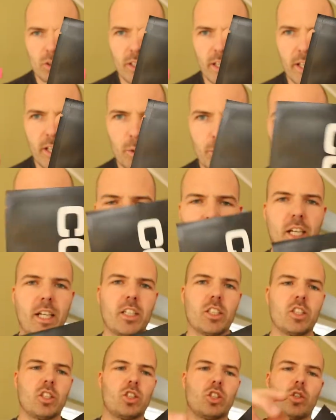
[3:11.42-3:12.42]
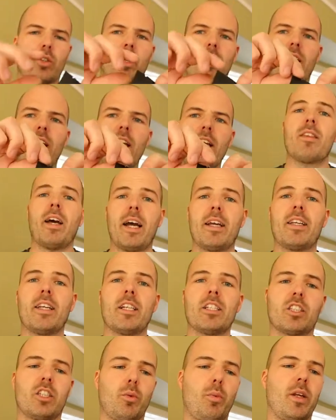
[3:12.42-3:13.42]
tearaway sections, so that the idea
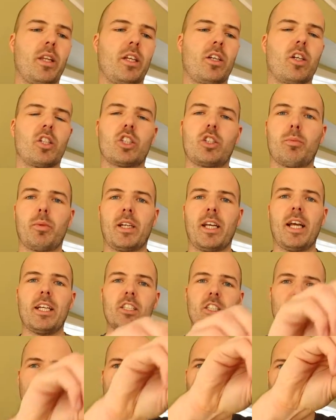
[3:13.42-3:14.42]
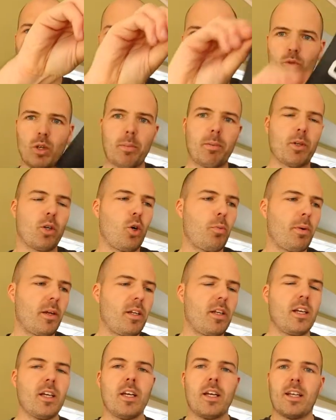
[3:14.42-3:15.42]
is that when the customer gets it, they just rip it
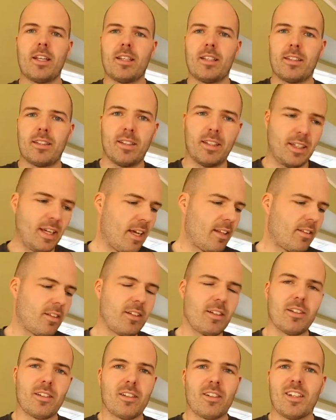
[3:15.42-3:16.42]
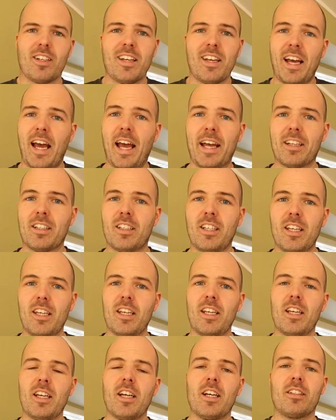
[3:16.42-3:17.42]
open, they get their hand
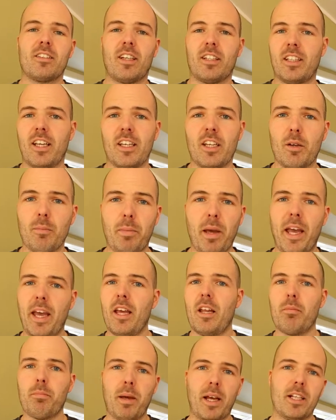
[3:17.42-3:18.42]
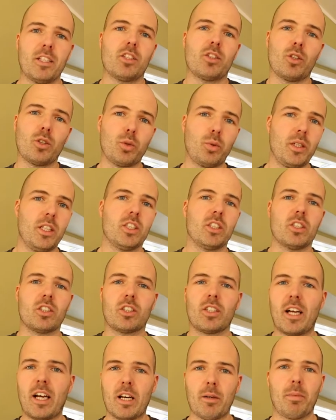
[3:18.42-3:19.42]
key, titanium pen, pencil, tweezers,
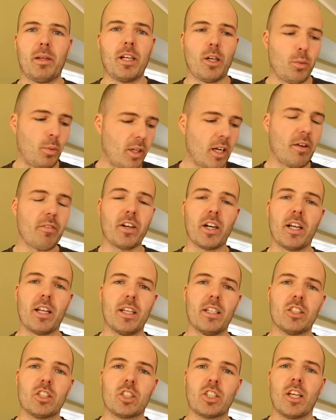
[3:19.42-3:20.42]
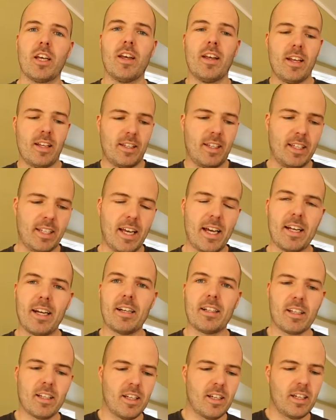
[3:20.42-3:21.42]
carabiner, whatever it is, they get
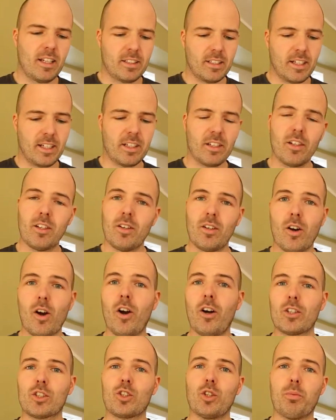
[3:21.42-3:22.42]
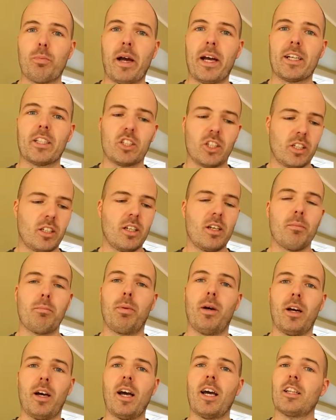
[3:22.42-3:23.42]
it, and they're like, oh, it's good packaging,
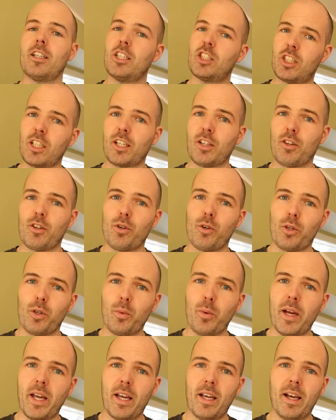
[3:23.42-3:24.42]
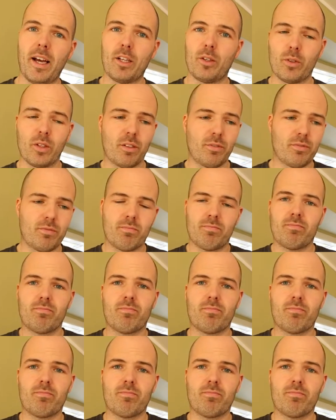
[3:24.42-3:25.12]
but at least I can throw it away. I don't have